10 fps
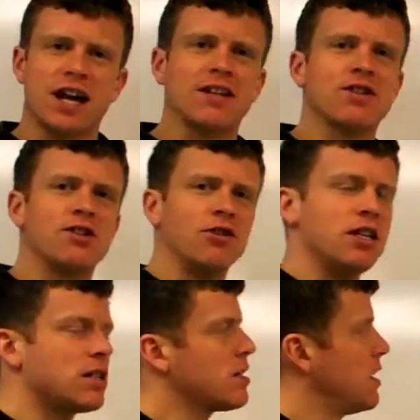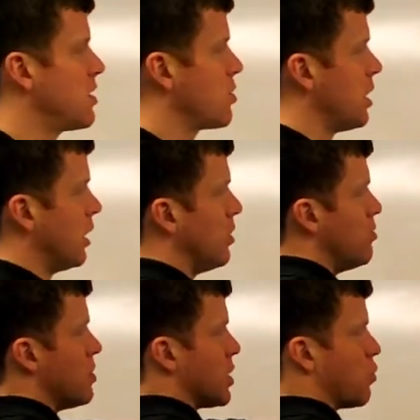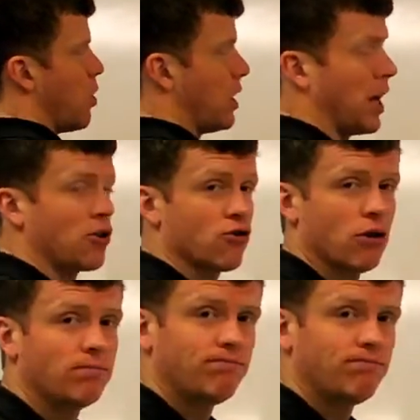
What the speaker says: answer is that it's going to lose this 1 electron,